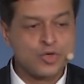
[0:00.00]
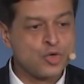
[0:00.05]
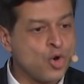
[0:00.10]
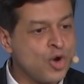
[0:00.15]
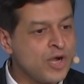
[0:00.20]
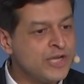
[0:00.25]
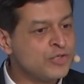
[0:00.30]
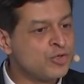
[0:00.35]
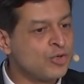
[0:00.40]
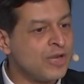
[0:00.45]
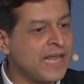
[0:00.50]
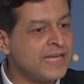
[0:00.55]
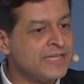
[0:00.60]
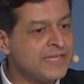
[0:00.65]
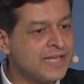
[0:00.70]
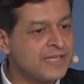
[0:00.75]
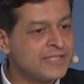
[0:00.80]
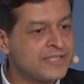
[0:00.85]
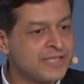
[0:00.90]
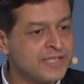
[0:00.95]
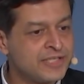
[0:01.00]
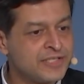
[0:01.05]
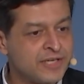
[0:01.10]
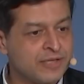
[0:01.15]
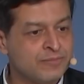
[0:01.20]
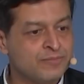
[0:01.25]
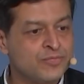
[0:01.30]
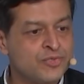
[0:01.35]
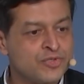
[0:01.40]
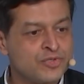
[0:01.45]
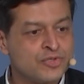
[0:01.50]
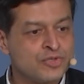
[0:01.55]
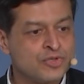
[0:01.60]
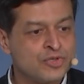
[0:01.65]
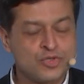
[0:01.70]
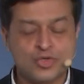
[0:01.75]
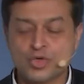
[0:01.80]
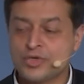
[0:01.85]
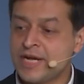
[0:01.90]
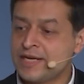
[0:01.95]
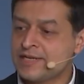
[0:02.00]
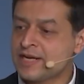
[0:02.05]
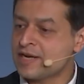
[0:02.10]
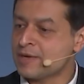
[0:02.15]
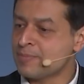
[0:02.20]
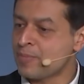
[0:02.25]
go into lighting systems, to data